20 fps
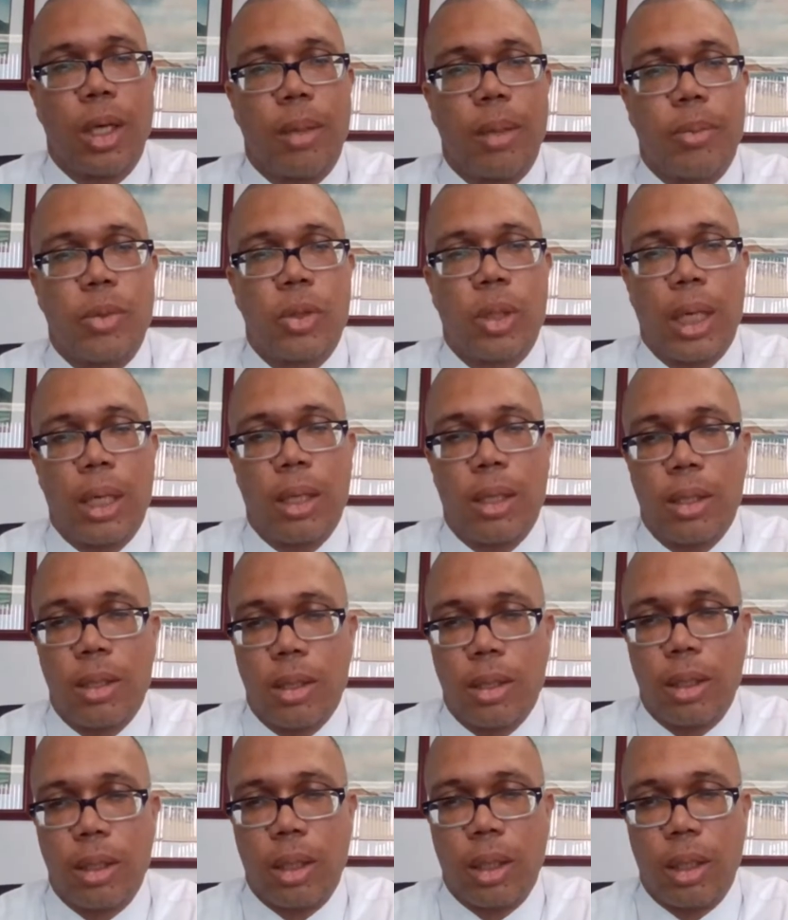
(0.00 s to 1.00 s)
So that
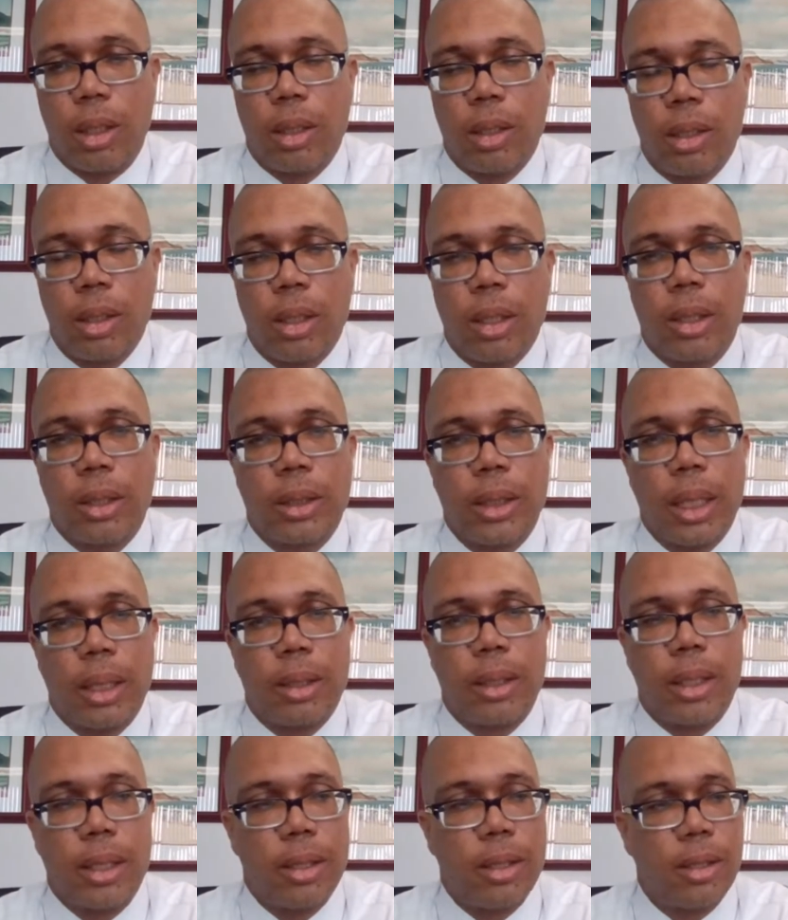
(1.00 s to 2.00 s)
is the
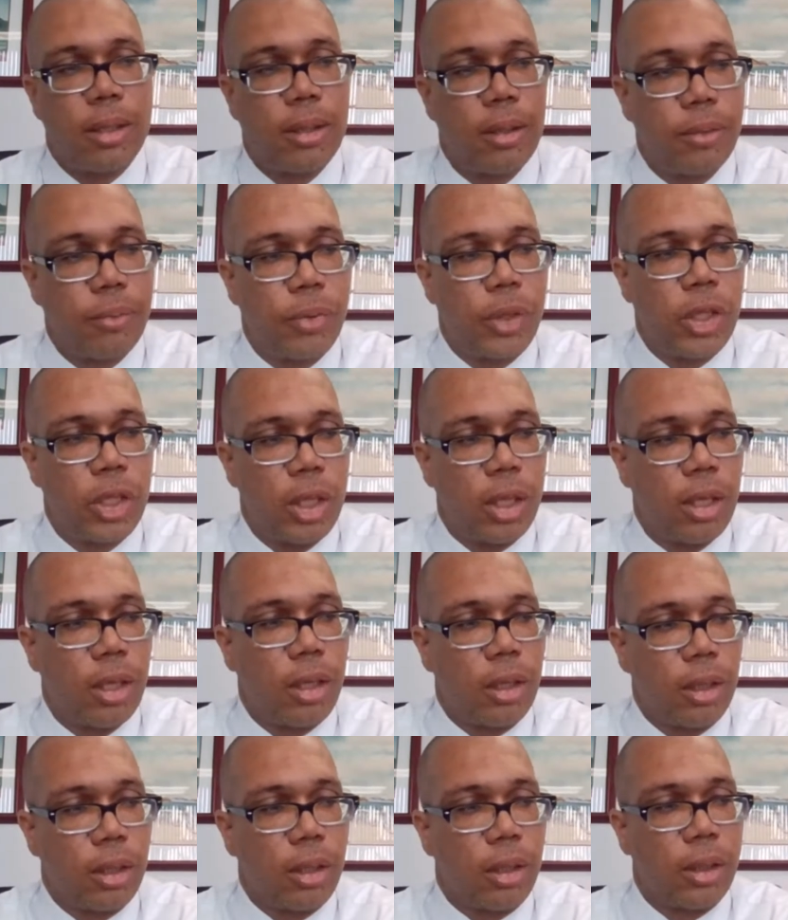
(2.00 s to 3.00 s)
contactless feature
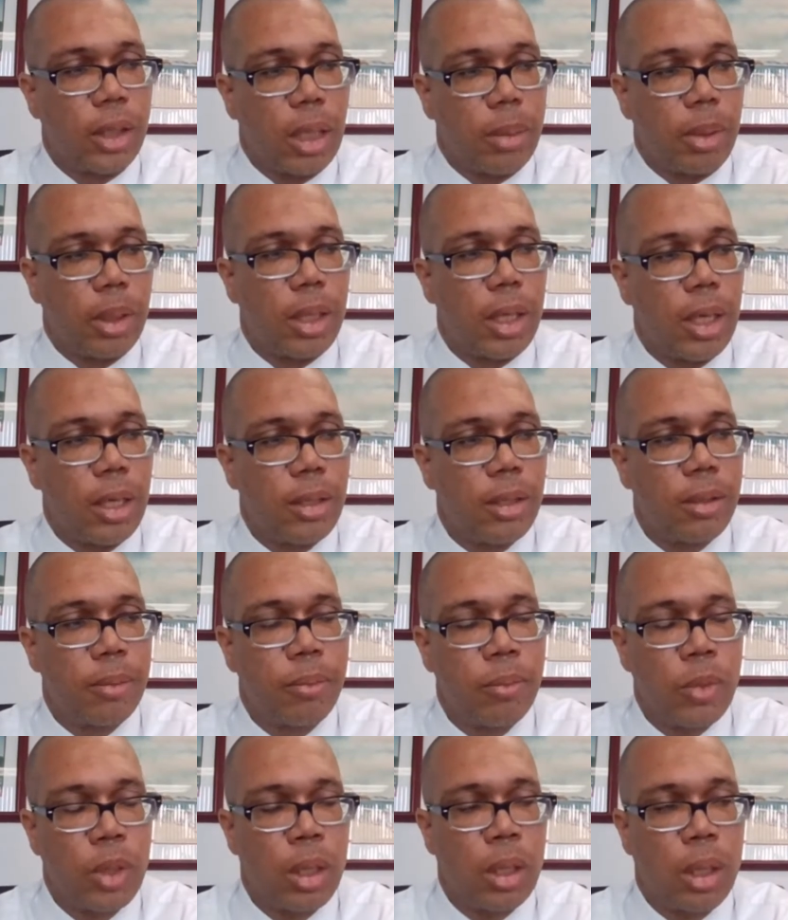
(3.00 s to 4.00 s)
on debit cards,
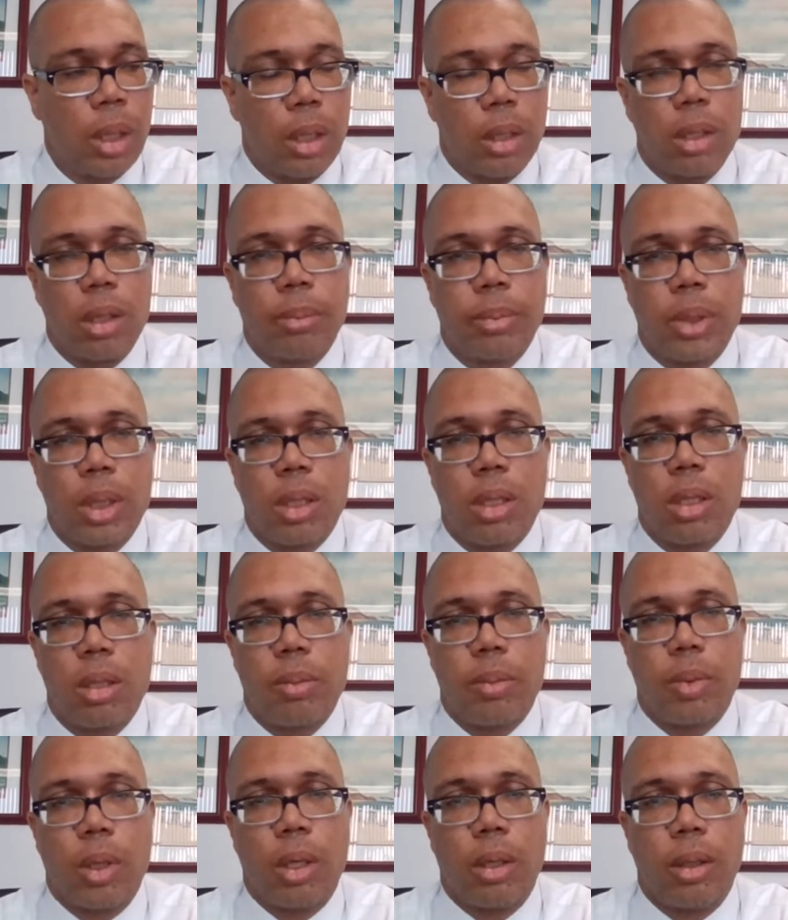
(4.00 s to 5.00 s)
and some persons
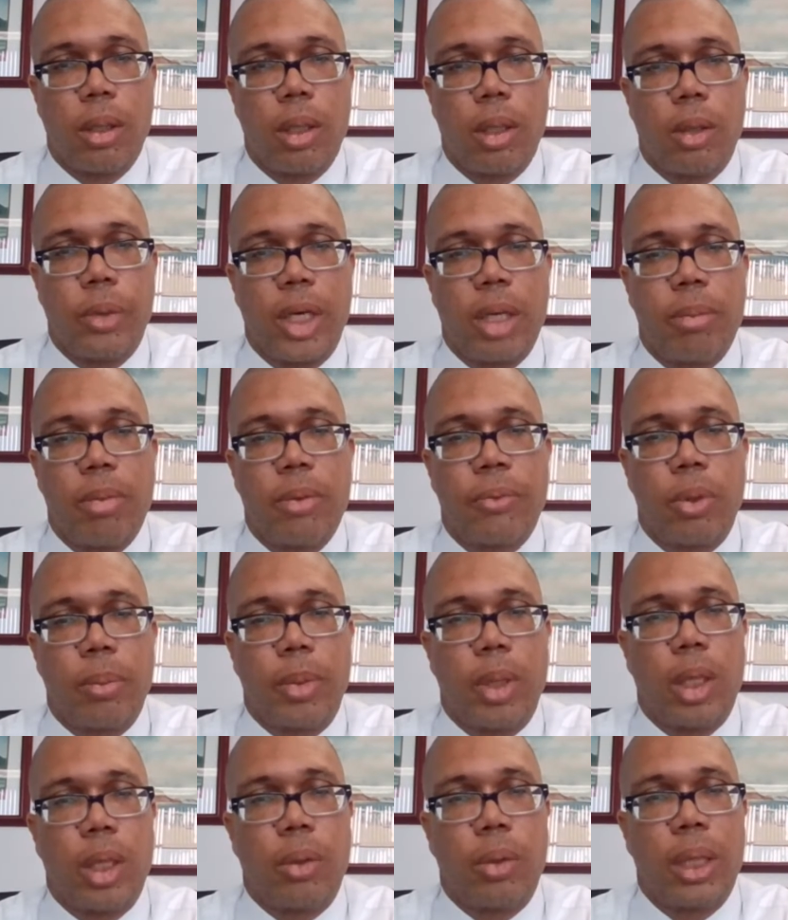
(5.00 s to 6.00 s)
may already be
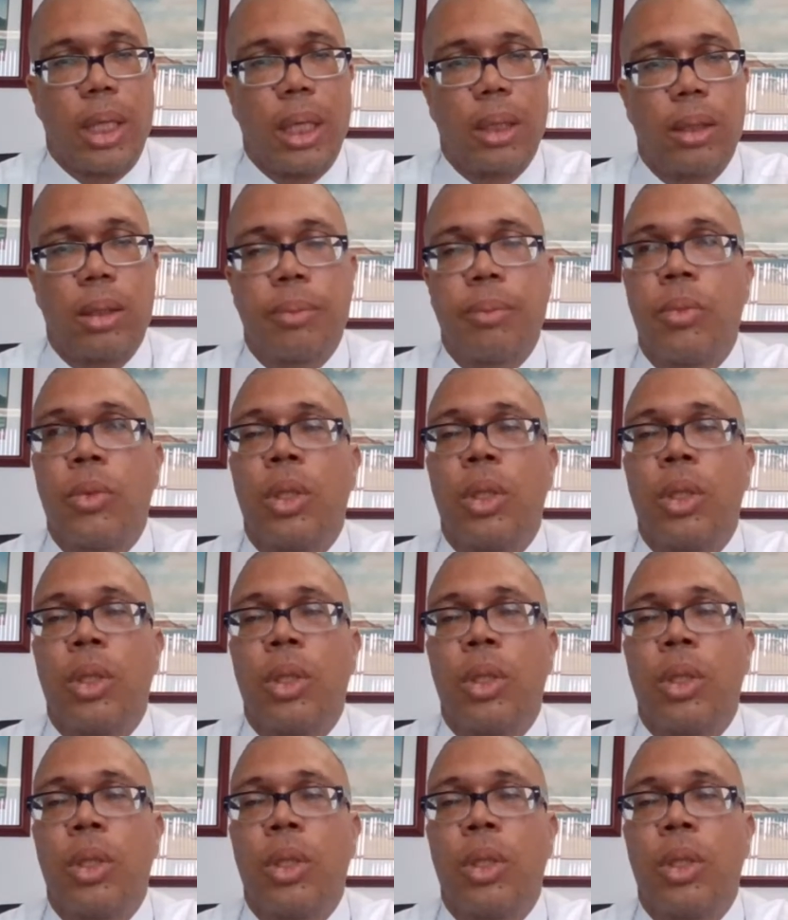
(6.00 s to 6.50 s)
familiar with that.